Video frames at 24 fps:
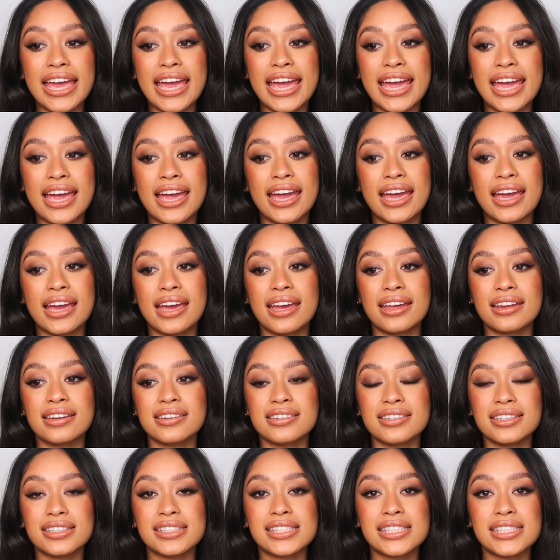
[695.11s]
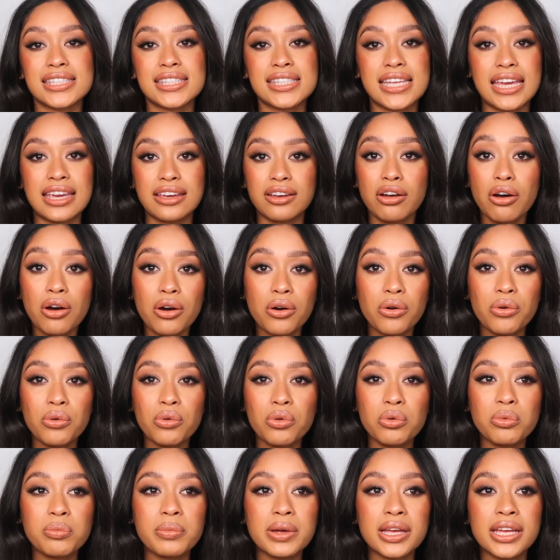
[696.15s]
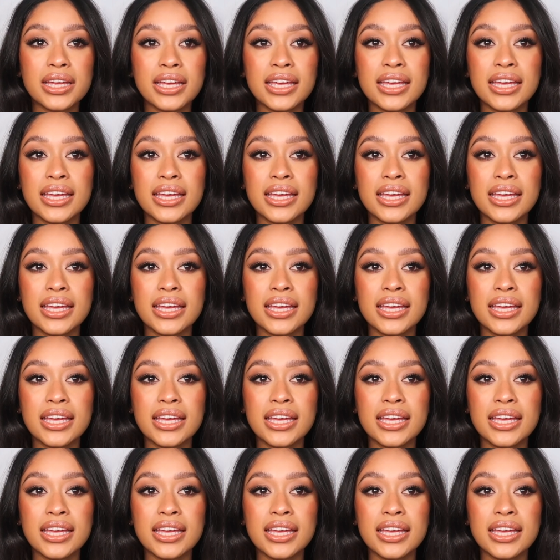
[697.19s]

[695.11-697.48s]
and stay home